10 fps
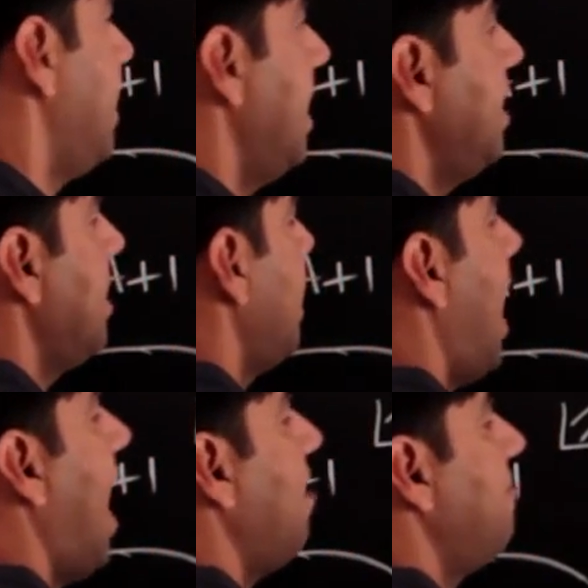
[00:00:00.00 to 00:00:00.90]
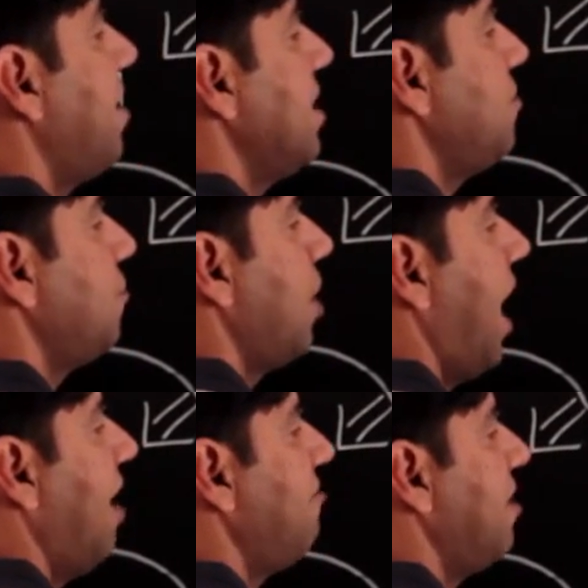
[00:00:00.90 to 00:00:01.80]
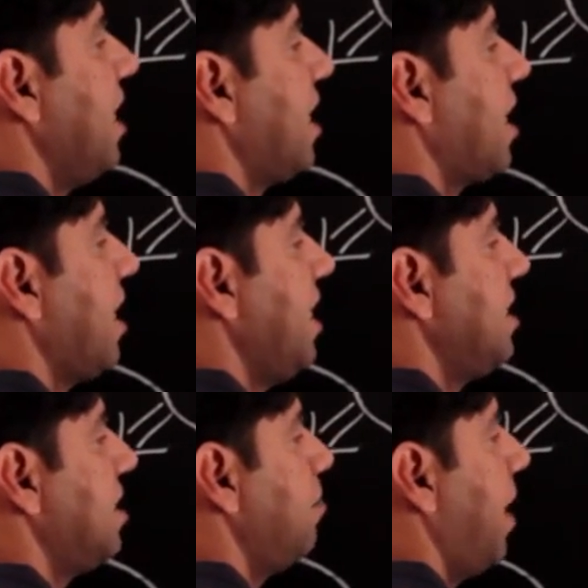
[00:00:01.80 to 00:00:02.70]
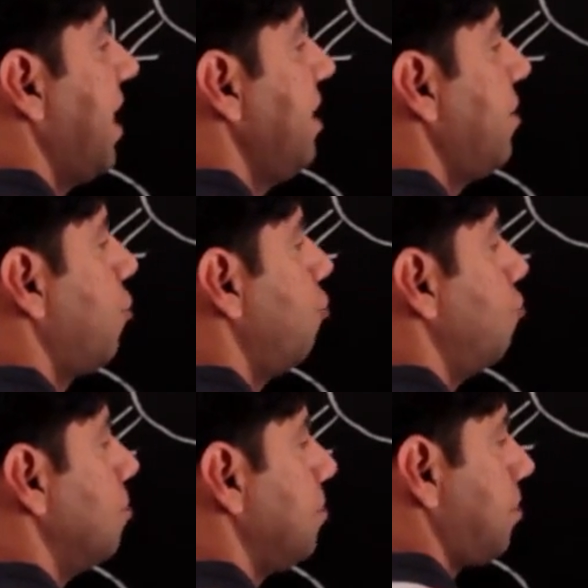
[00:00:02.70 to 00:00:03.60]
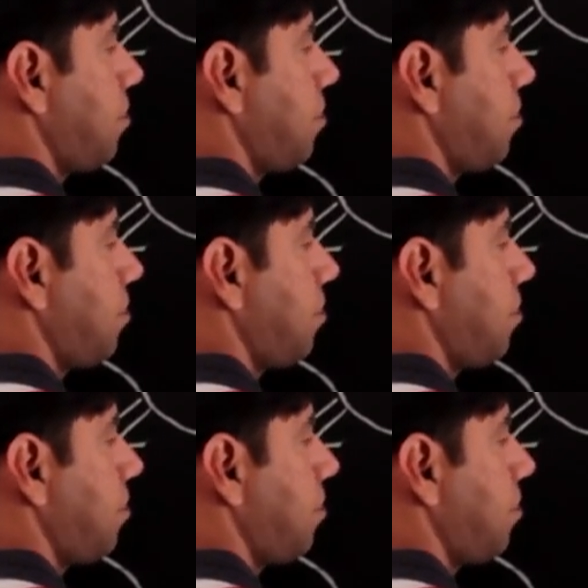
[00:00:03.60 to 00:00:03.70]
then the average would have decreased by 2.